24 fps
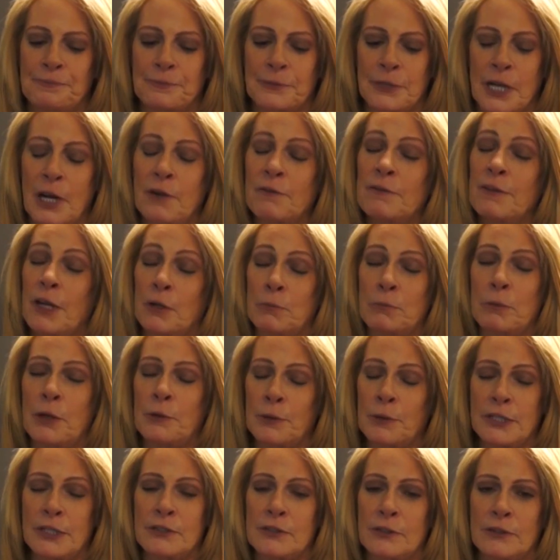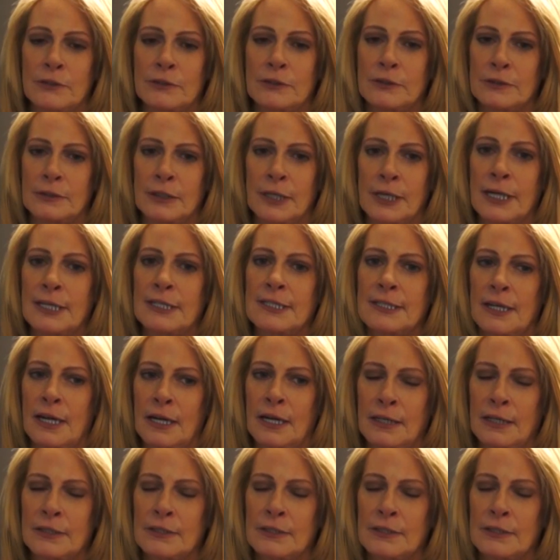and I've done my research. Like I said,